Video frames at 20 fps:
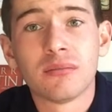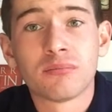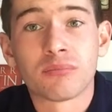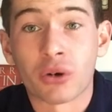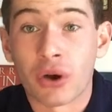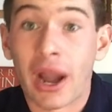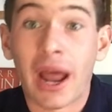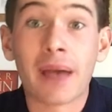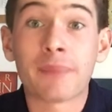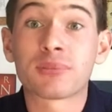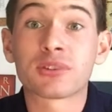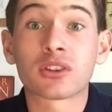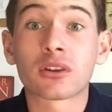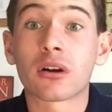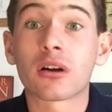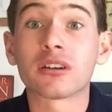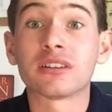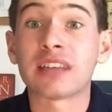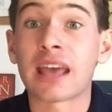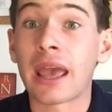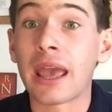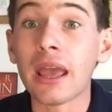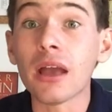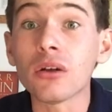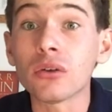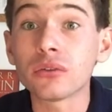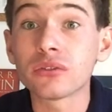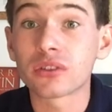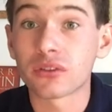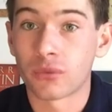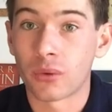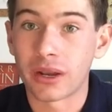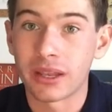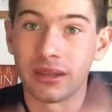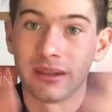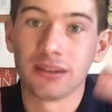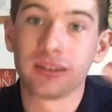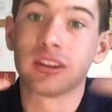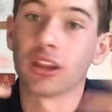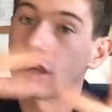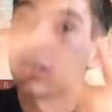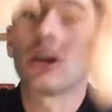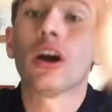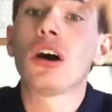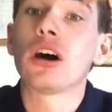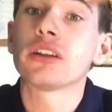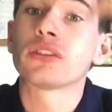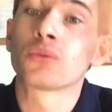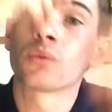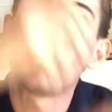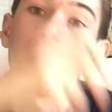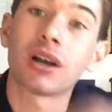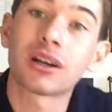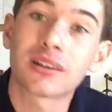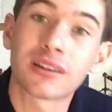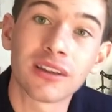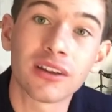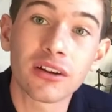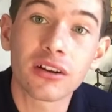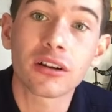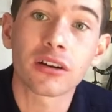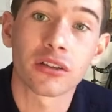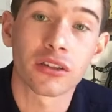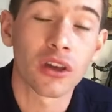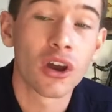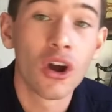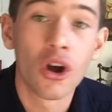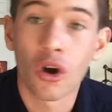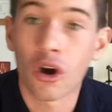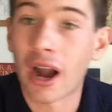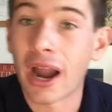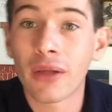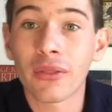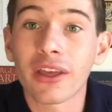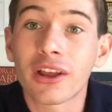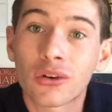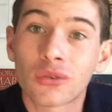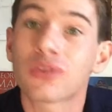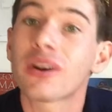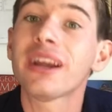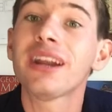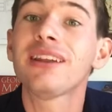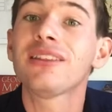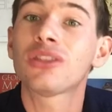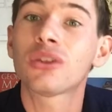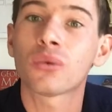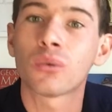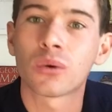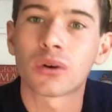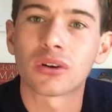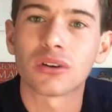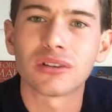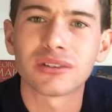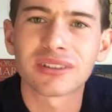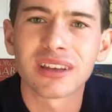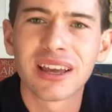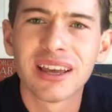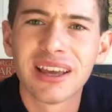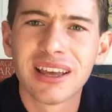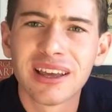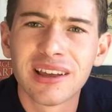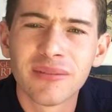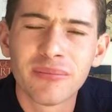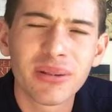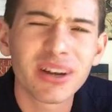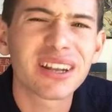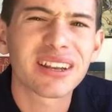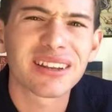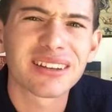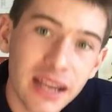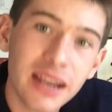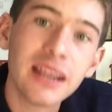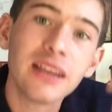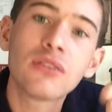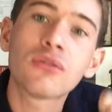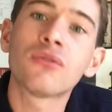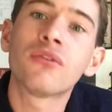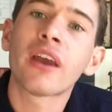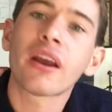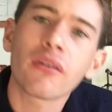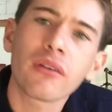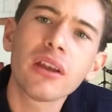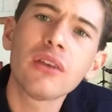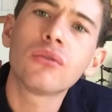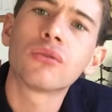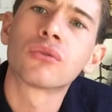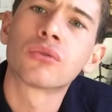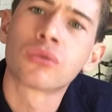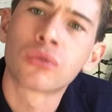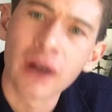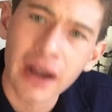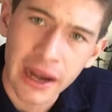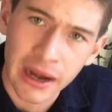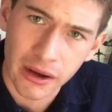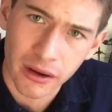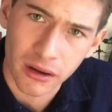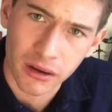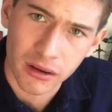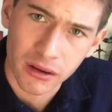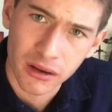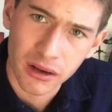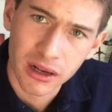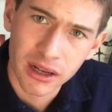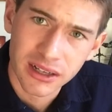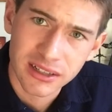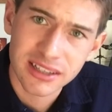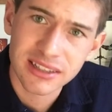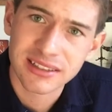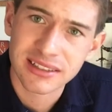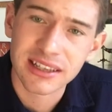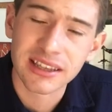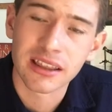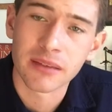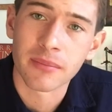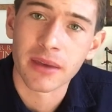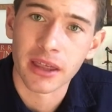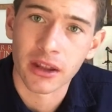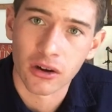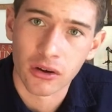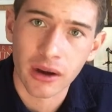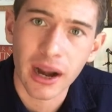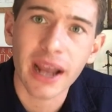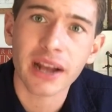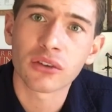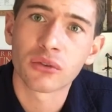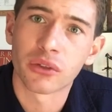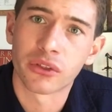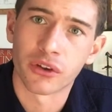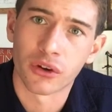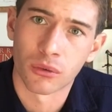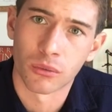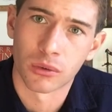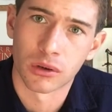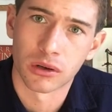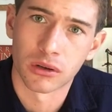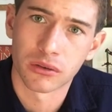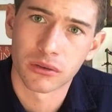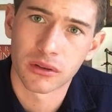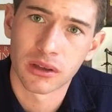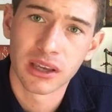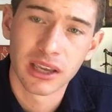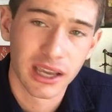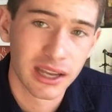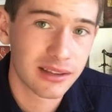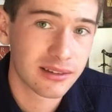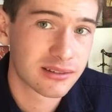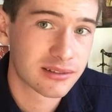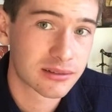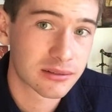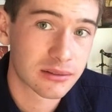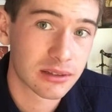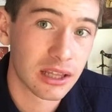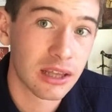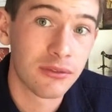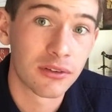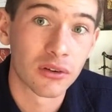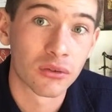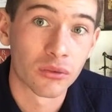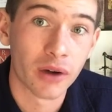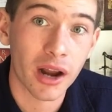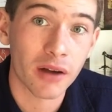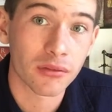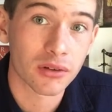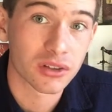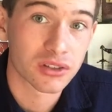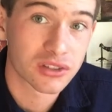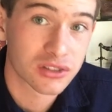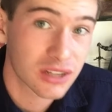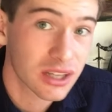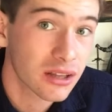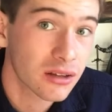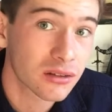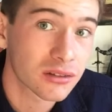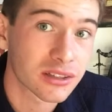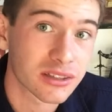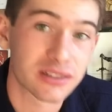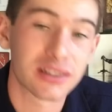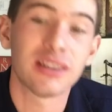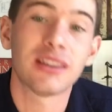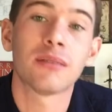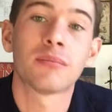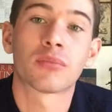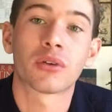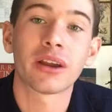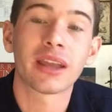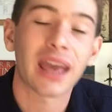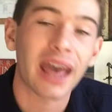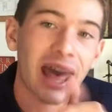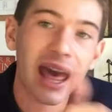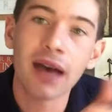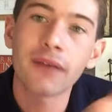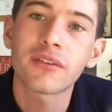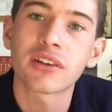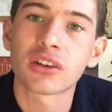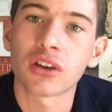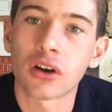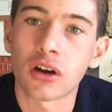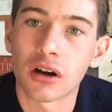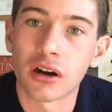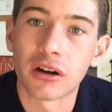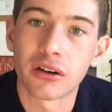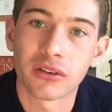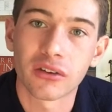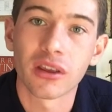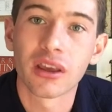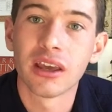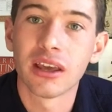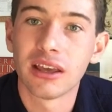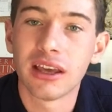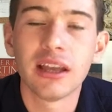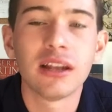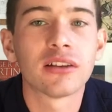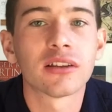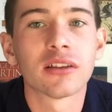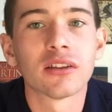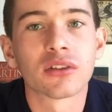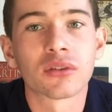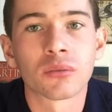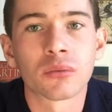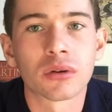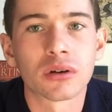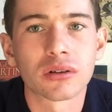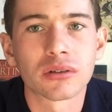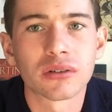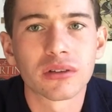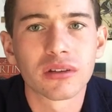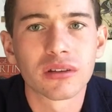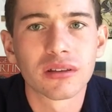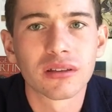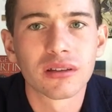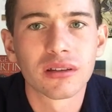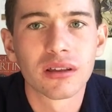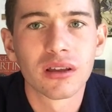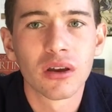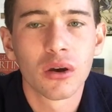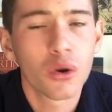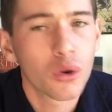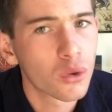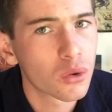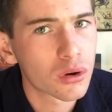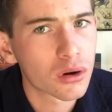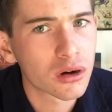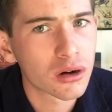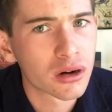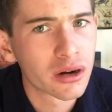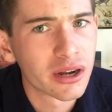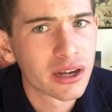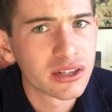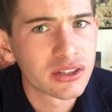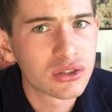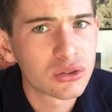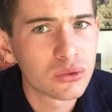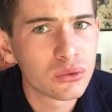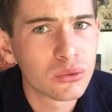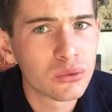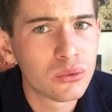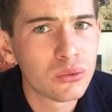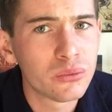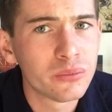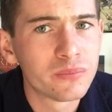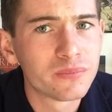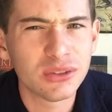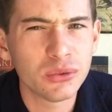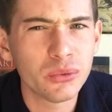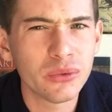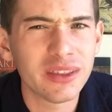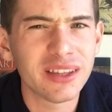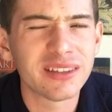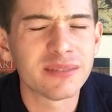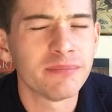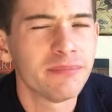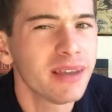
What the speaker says: Perhaps there are tales of when the gods walked the earth, or how they created the world, but it is very rare to see them interact with your world. It is even rarer still to see them bring avatars into this world, or to do these